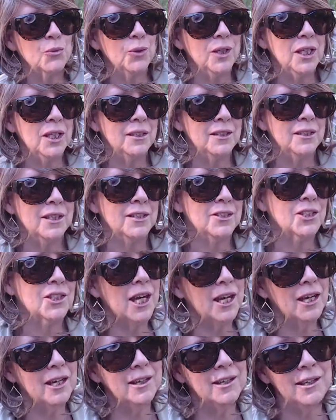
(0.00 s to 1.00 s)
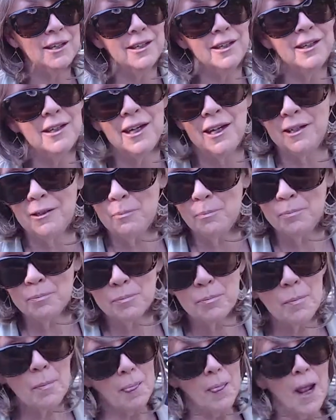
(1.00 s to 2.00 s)
and it's tangy and
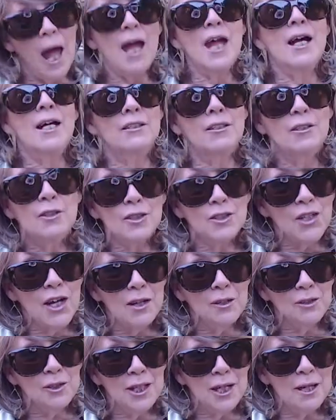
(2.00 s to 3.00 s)
a little salty.